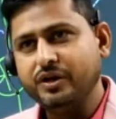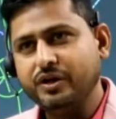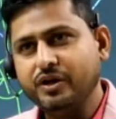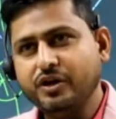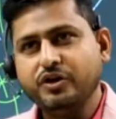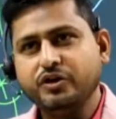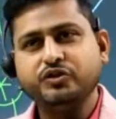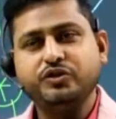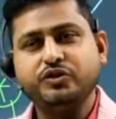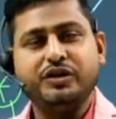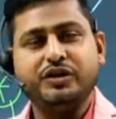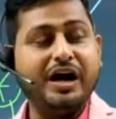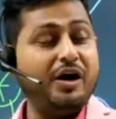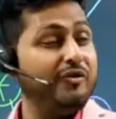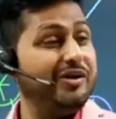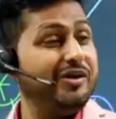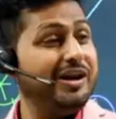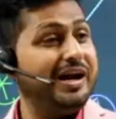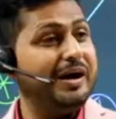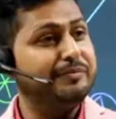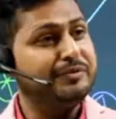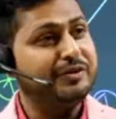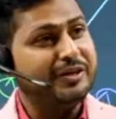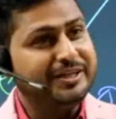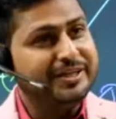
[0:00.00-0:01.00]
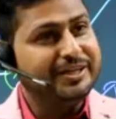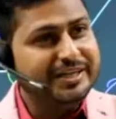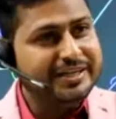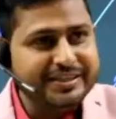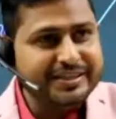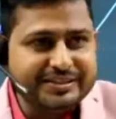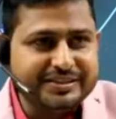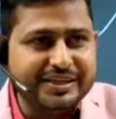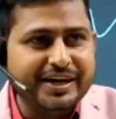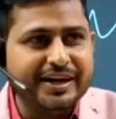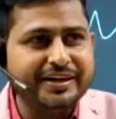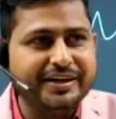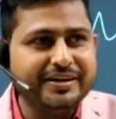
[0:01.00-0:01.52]
So now we'll have to
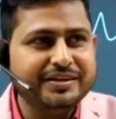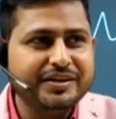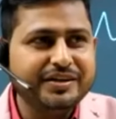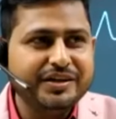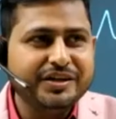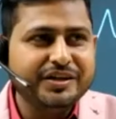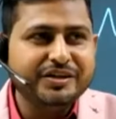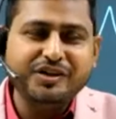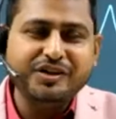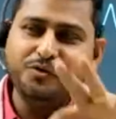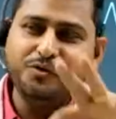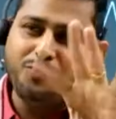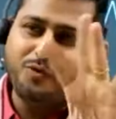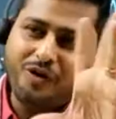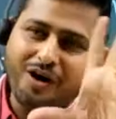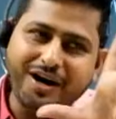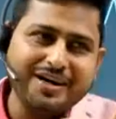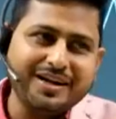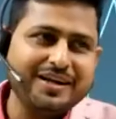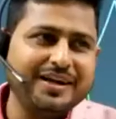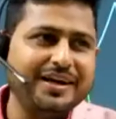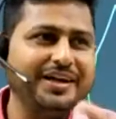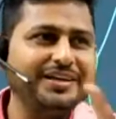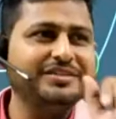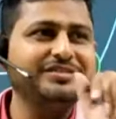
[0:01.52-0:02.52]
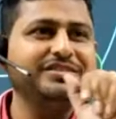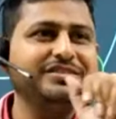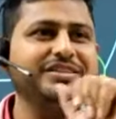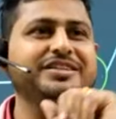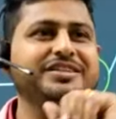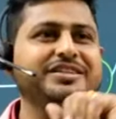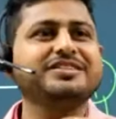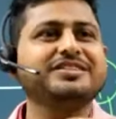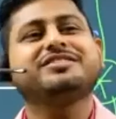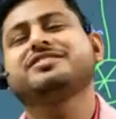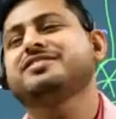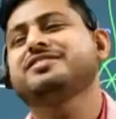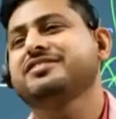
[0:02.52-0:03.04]
understand in what
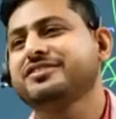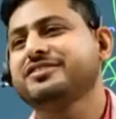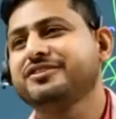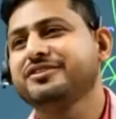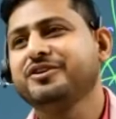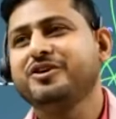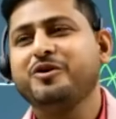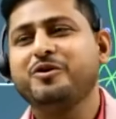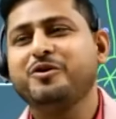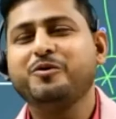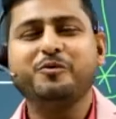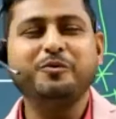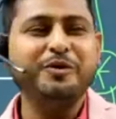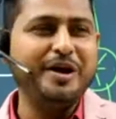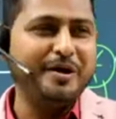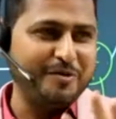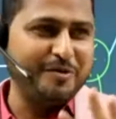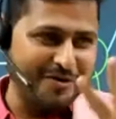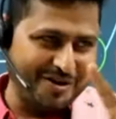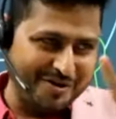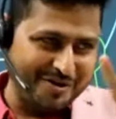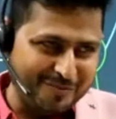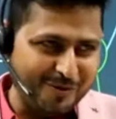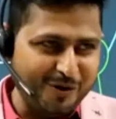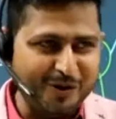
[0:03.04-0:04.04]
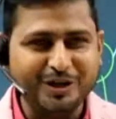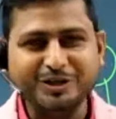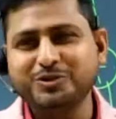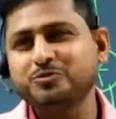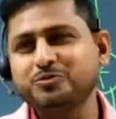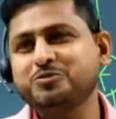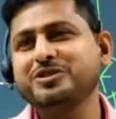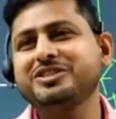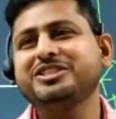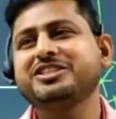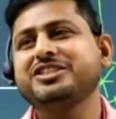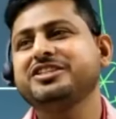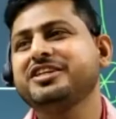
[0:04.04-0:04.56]
cases we have to deploy a
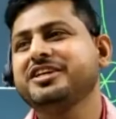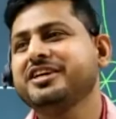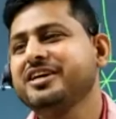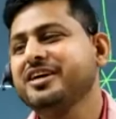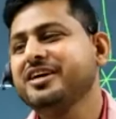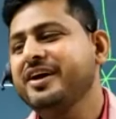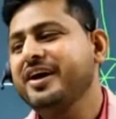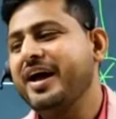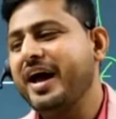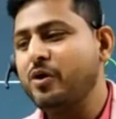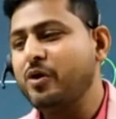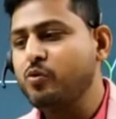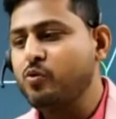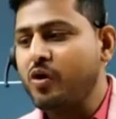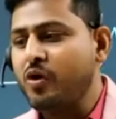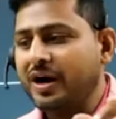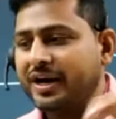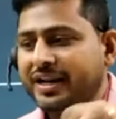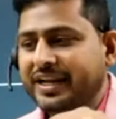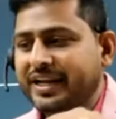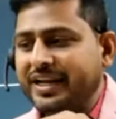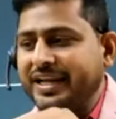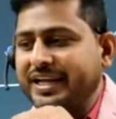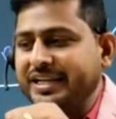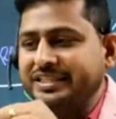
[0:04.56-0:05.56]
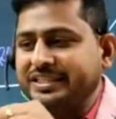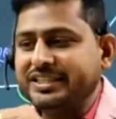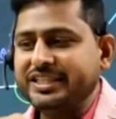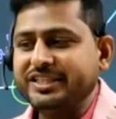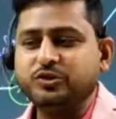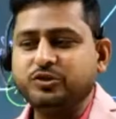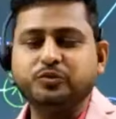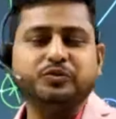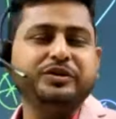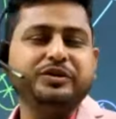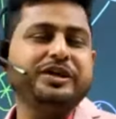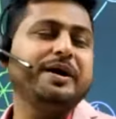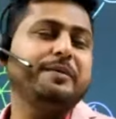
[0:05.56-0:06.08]
switch and what cases
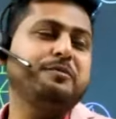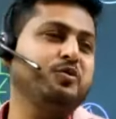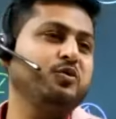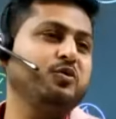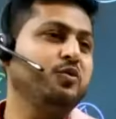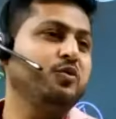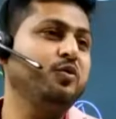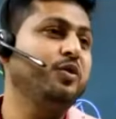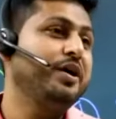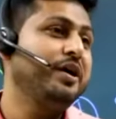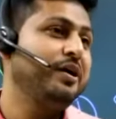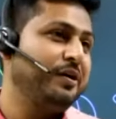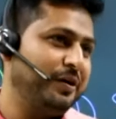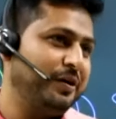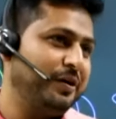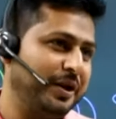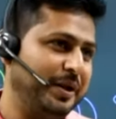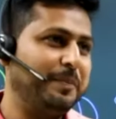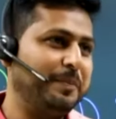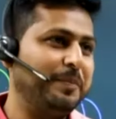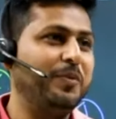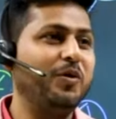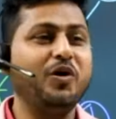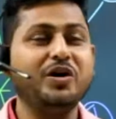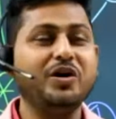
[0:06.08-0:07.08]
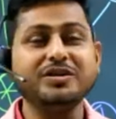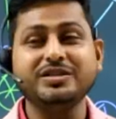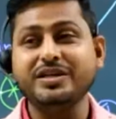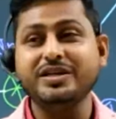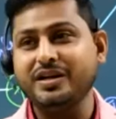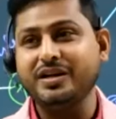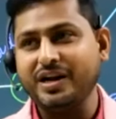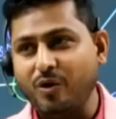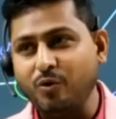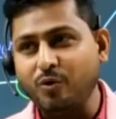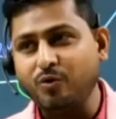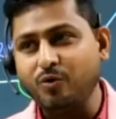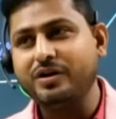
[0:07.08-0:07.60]
we have to deploy the
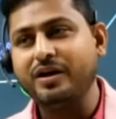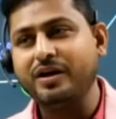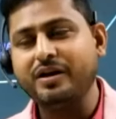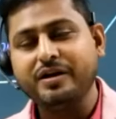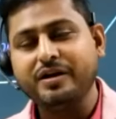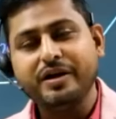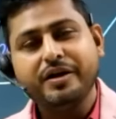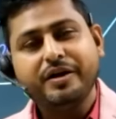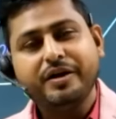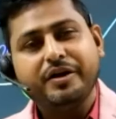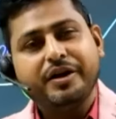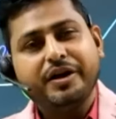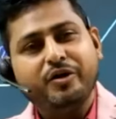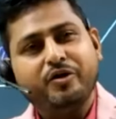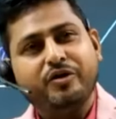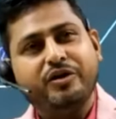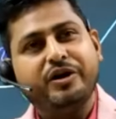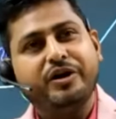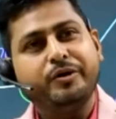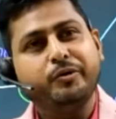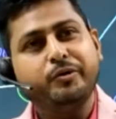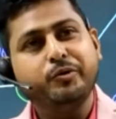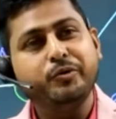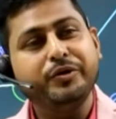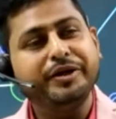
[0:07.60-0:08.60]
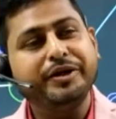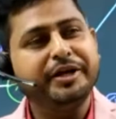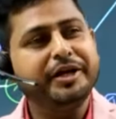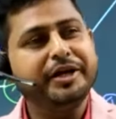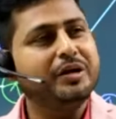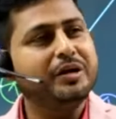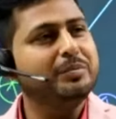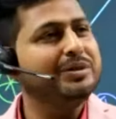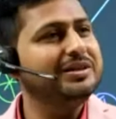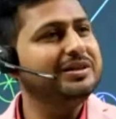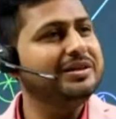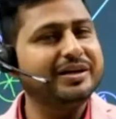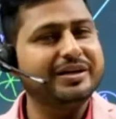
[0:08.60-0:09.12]
router in order to enable
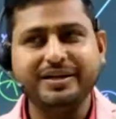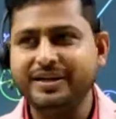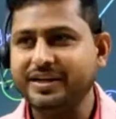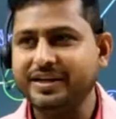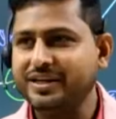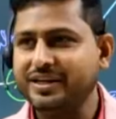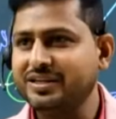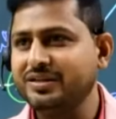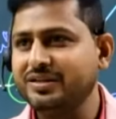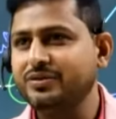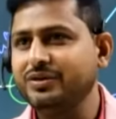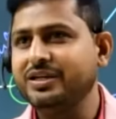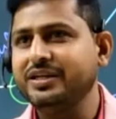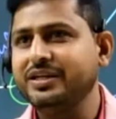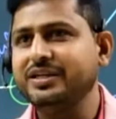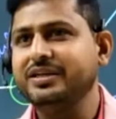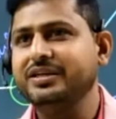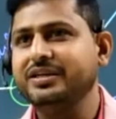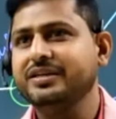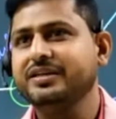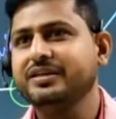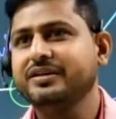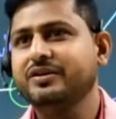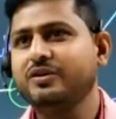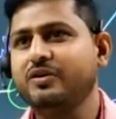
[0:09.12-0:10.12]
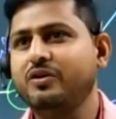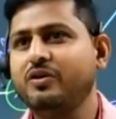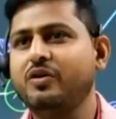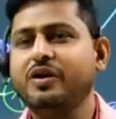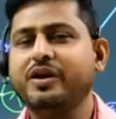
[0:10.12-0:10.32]
the connectivity or